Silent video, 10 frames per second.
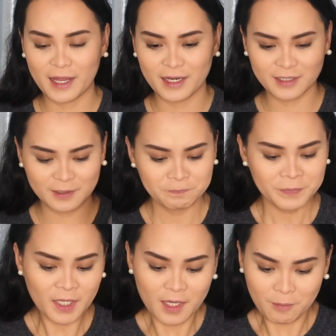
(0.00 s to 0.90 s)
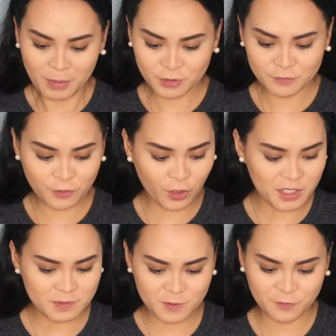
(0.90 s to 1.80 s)
Palette. But of
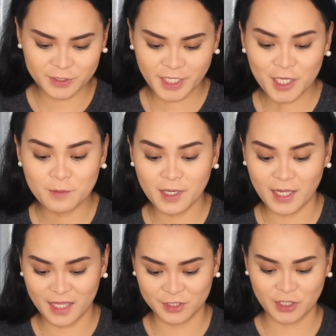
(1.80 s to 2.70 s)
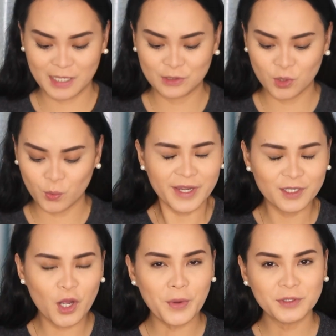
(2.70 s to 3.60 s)
course, before tayo mag-eyeshadow, we
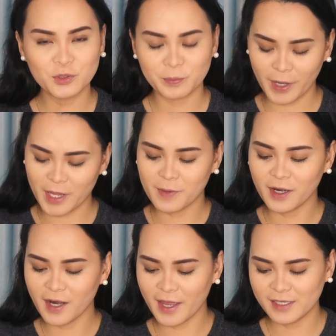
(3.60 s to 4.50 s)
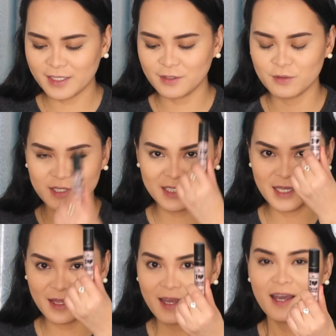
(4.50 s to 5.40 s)
are going to prime our eyelid
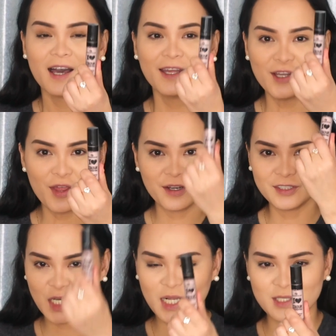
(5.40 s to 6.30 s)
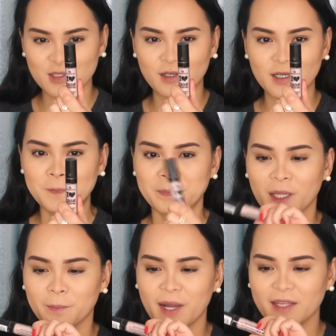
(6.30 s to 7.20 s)
using another drugstore
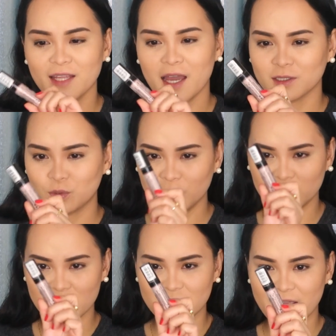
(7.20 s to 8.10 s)
product, which is